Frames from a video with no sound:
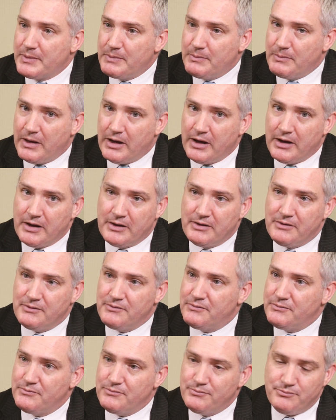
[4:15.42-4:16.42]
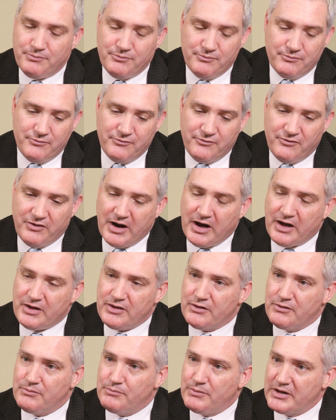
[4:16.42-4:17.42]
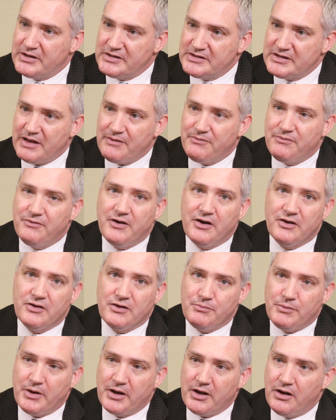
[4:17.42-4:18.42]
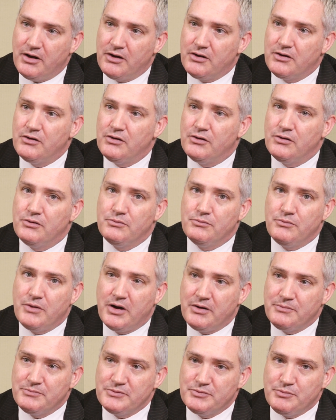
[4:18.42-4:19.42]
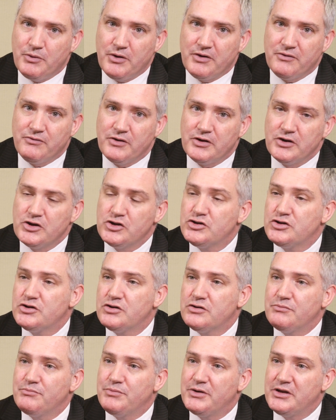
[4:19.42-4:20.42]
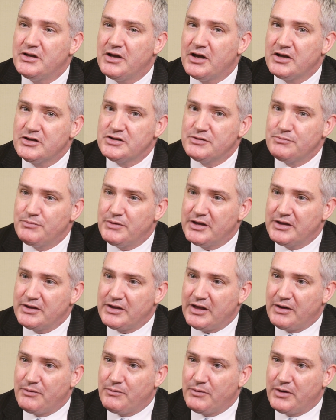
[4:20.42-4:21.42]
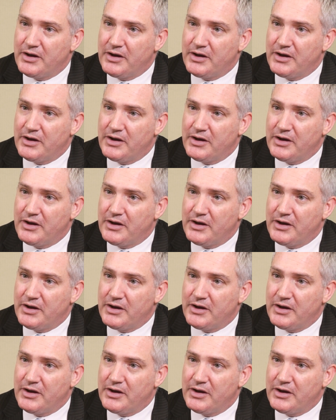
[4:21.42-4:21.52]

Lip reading: my father, my stepfather, my uncle, mom's boyfriend shouldn't be touching me in that